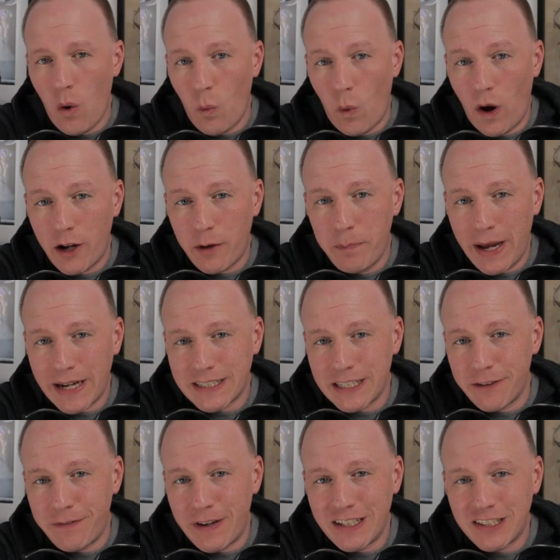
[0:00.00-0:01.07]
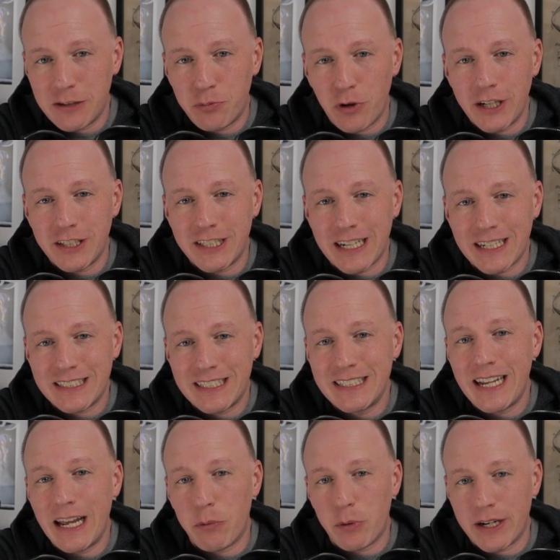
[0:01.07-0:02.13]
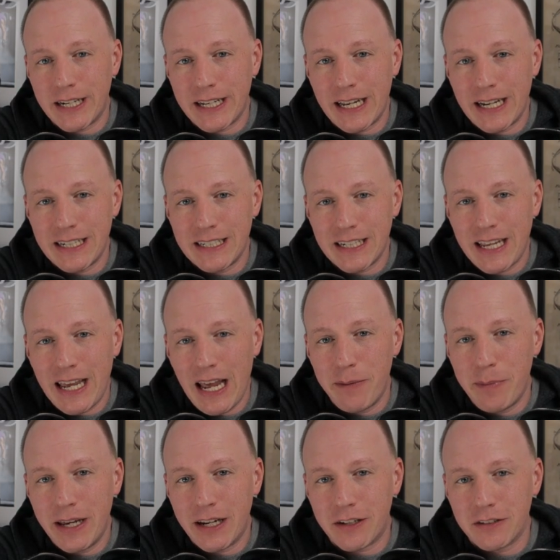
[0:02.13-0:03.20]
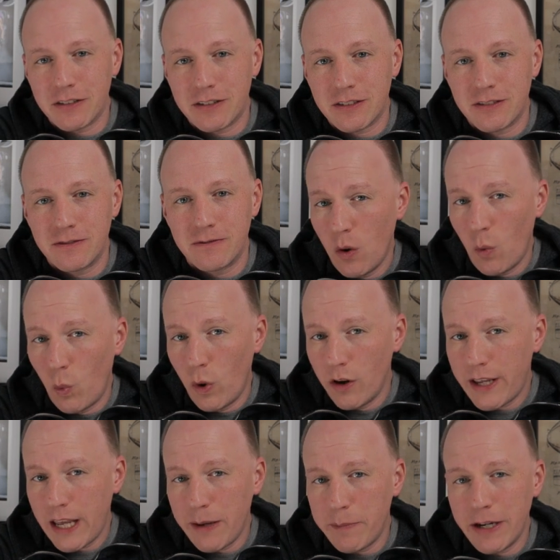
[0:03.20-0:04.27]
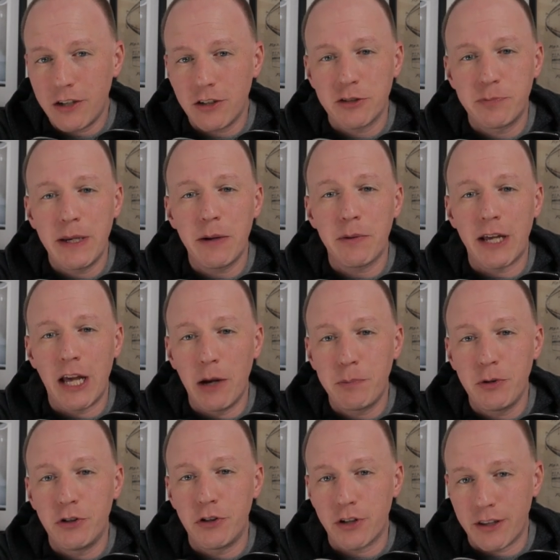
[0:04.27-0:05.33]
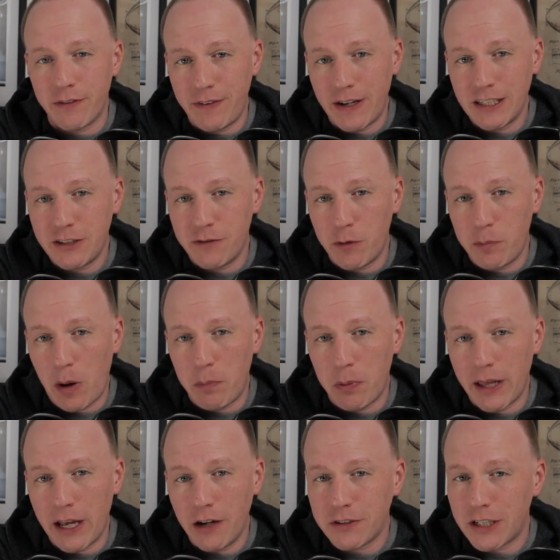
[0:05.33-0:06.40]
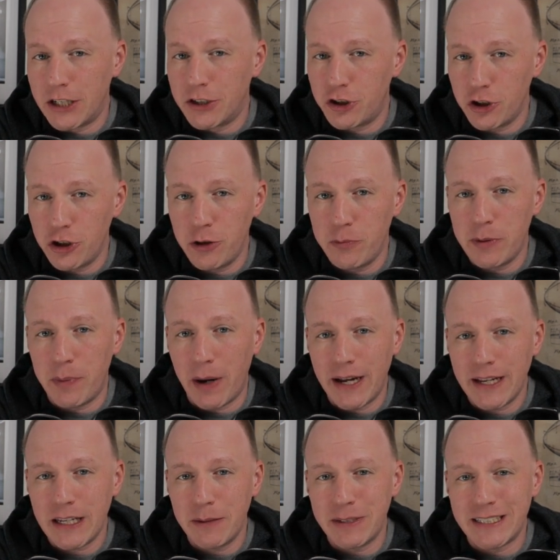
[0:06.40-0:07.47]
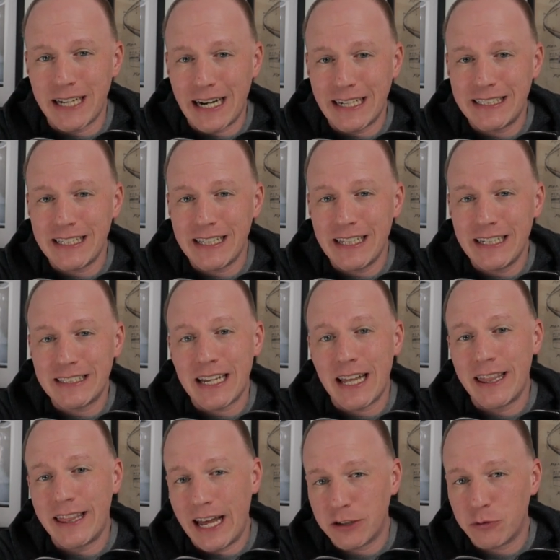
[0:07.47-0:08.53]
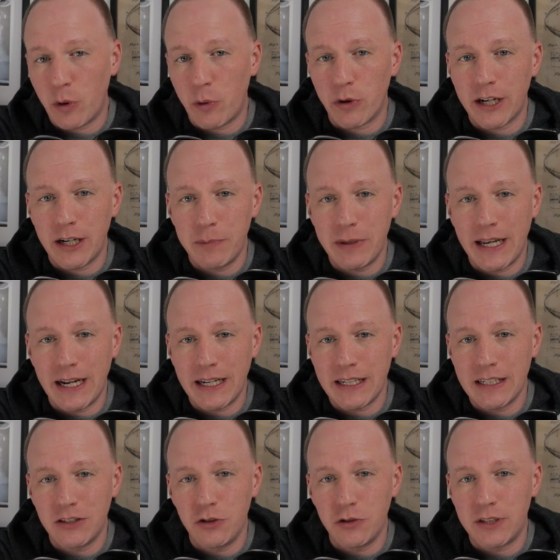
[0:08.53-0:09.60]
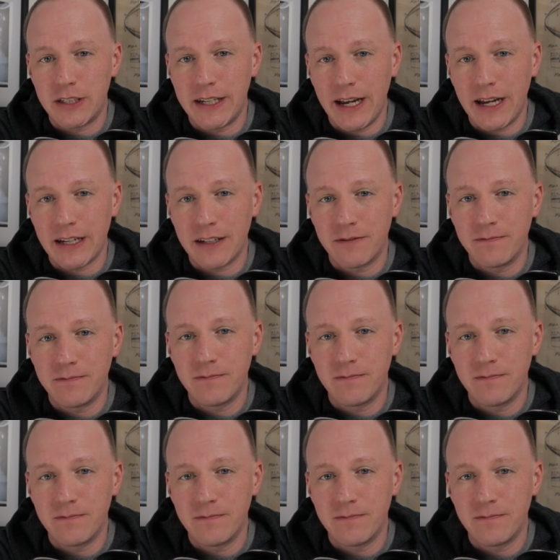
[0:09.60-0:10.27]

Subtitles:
Welcome back to the Fantasy Price Check. Today we're going to get into Cam Akers. Will Cam Akers be able to help you during the fantasy football playoffs, and should you be buying him in Dynasty leagues? That's what we're going to be getting into today.